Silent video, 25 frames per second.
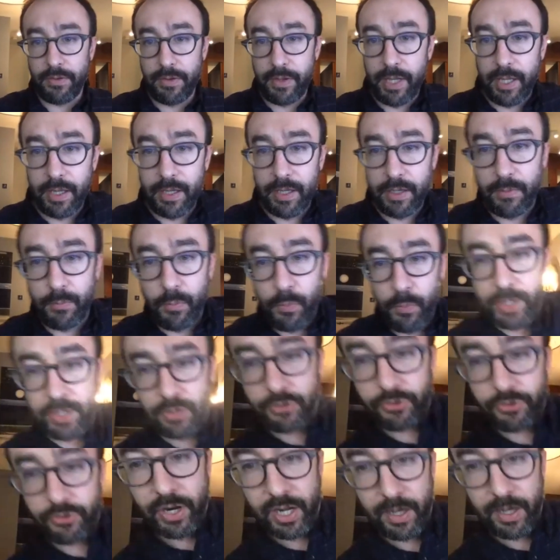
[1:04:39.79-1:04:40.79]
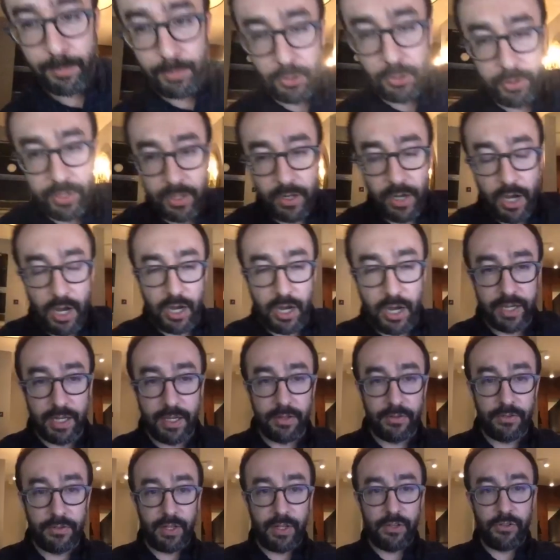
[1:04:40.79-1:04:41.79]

thing when you're trying to build an audience